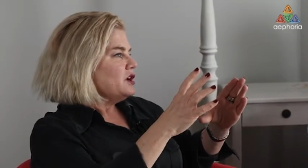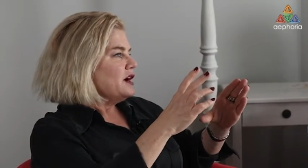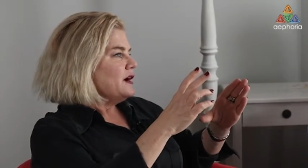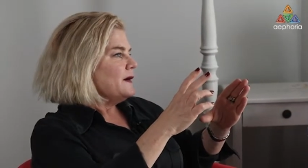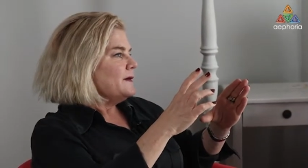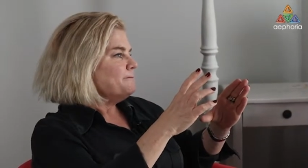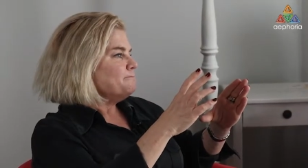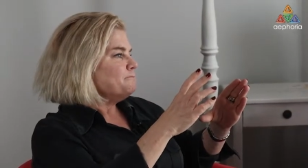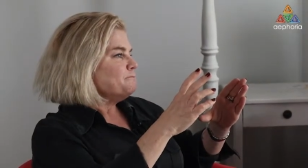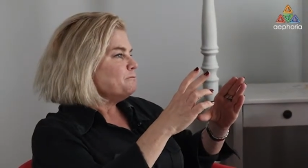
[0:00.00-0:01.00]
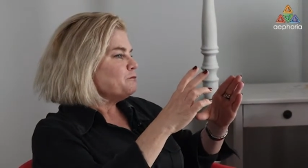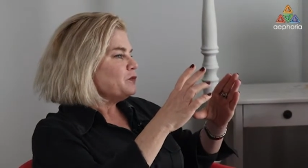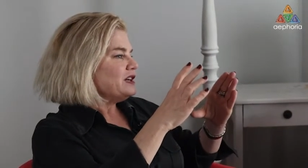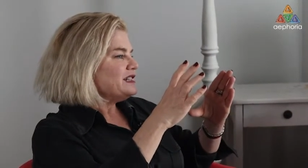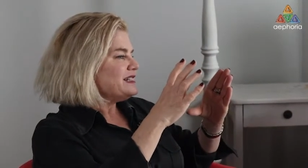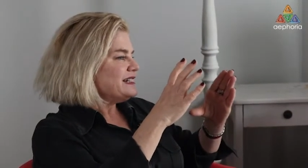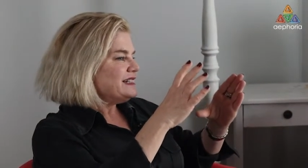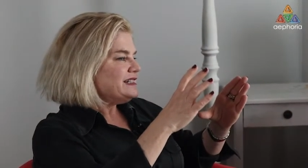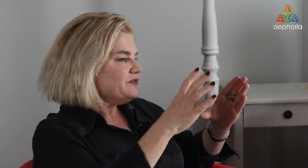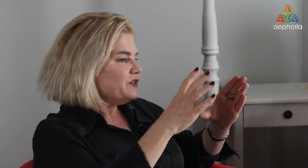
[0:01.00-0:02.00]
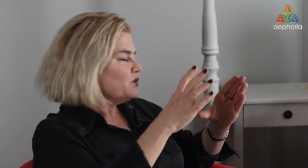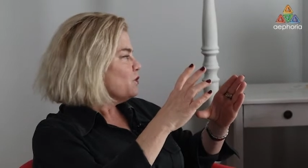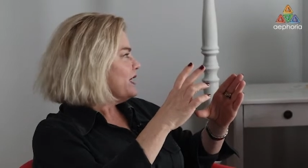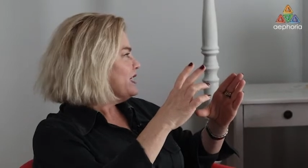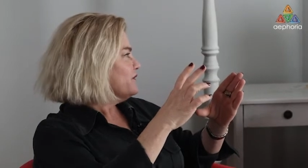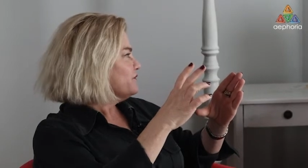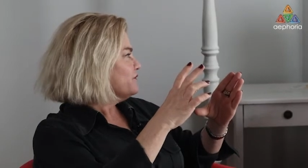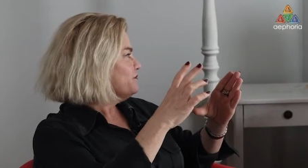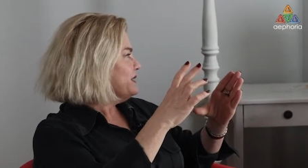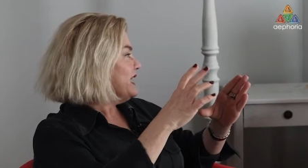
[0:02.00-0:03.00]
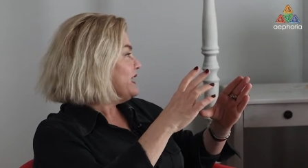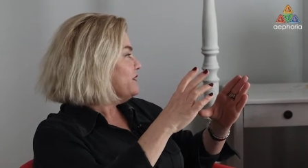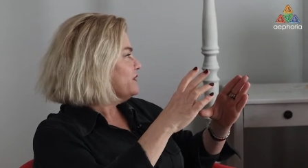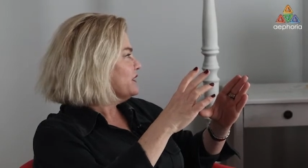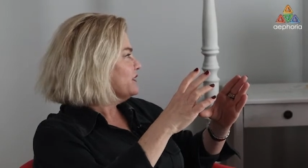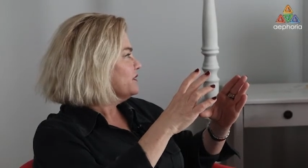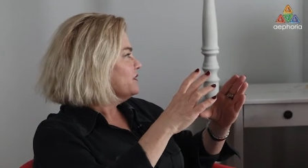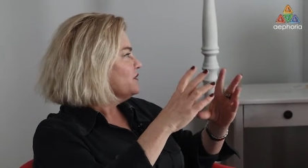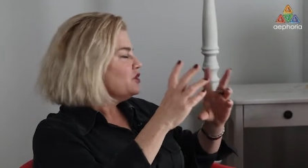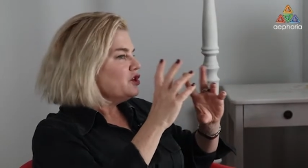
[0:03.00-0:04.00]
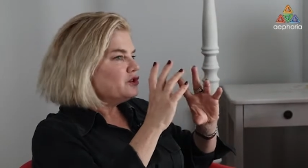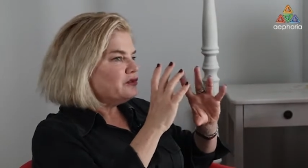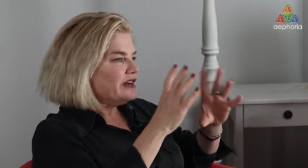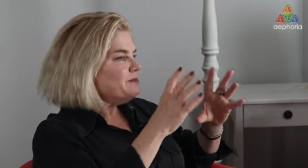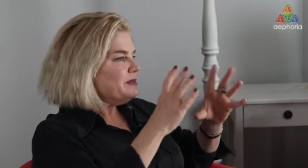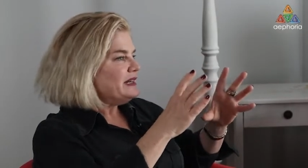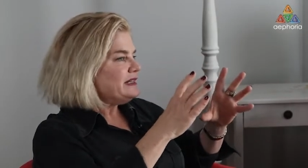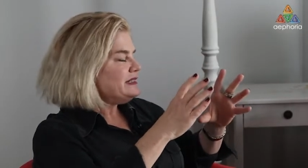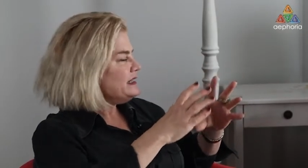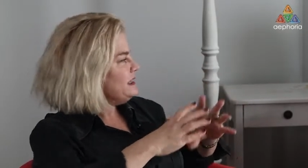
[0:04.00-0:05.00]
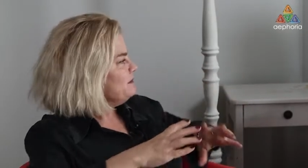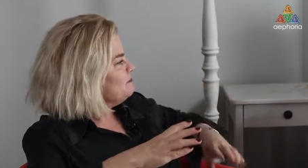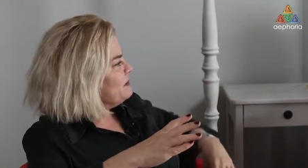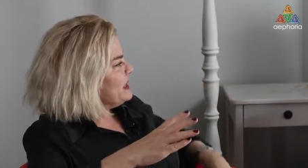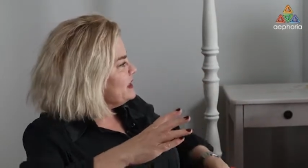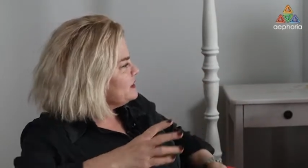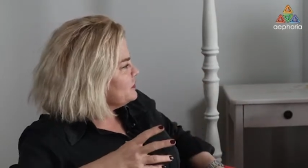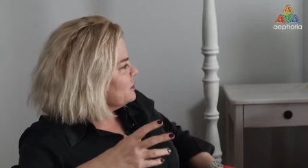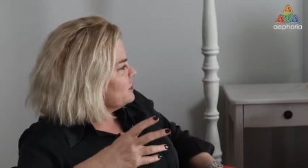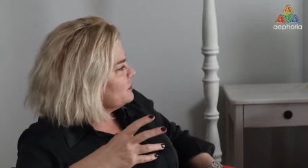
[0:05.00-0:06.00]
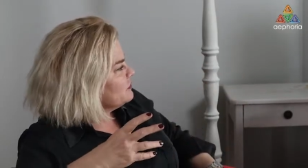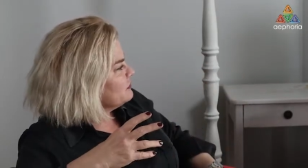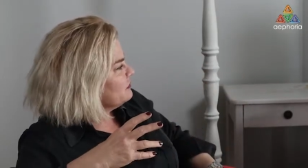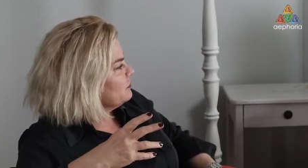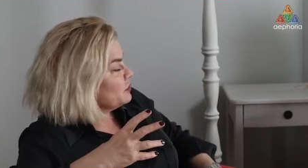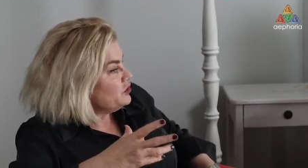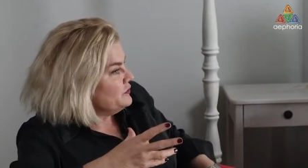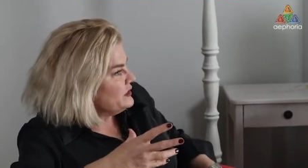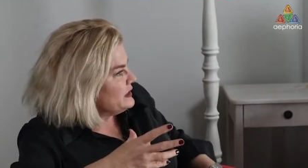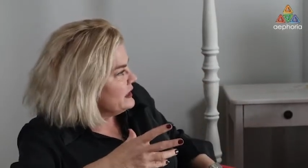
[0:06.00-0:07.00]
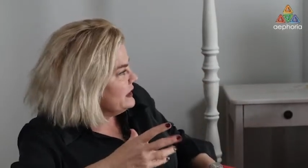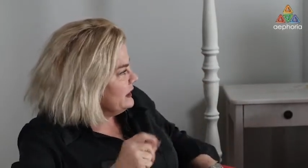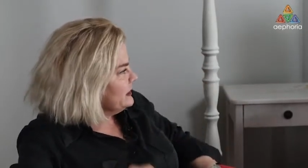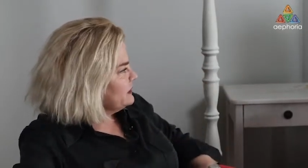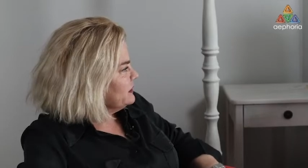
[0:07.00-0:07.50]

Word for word: um, scientific way of behaving, credibility based on what you've studied,